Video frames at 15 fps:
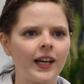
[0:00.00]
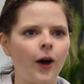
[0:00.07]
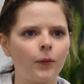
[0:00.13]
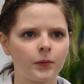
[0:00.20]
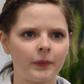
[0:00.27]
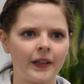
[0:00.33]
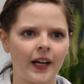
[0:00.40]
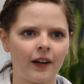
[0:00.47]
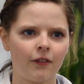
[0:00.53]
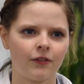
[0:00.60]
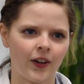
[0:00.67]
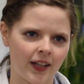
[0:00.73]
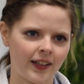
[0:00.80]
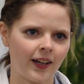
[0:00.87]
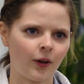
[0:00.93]
helped me kind of
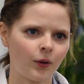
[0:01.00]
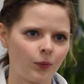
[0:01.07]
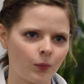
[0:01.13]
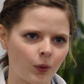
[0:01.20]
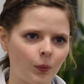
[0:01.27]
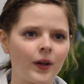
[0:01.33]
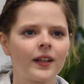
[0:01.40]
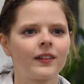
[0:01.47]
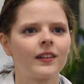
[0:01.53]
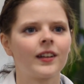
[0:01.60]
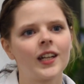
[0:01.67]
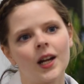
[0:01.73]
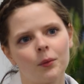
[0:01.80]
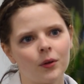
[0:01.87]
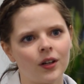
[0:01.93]
find out, well, what is it
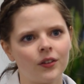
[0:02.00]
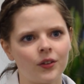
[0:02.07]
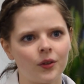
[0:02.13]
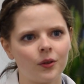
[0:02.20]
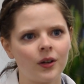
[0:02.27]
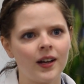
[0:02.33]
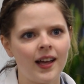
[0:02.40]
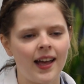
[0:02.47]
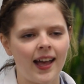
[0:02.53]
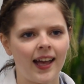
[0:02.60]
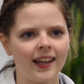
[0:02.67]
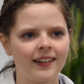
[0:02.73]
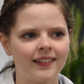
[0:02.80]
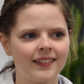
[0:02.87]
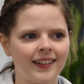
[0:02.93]
that I want to do,
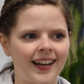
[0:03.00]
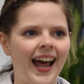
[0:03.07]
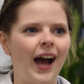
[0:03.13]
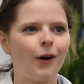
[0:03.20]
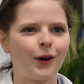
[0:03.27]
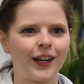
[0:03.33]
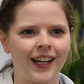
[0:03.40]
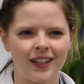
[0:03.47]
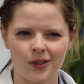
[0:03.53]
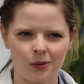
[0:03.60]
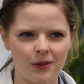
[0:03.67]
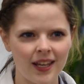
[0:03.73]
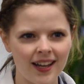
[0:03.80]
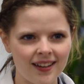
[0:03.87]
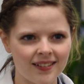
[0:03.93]
and how can I do
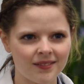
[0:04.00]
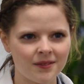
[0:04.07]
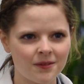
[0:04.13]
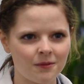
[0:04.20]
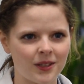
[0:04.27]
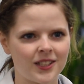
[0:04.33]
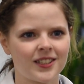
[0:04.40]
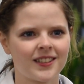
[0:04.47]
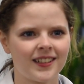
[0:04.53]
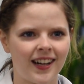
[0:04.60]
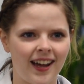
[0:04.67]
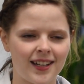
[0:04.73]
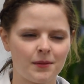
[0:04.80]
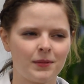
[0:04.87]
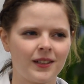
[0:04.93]
that, which
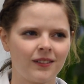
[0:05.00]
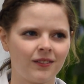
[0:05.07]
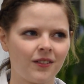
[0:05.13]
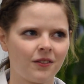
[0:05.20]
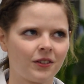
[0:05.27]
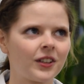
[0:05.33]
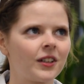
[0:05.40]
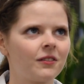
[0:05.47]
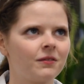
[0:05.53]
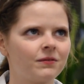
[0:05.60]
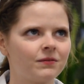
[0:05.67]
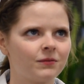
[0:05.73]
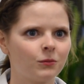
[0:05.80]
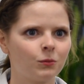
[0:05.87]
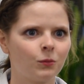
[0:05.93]
has been a really
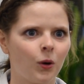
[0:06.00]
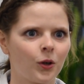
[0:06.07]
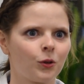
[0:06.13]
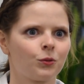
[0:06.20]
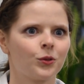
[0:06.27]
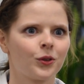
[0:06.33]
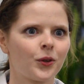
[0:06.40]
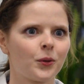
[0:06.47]
wonderful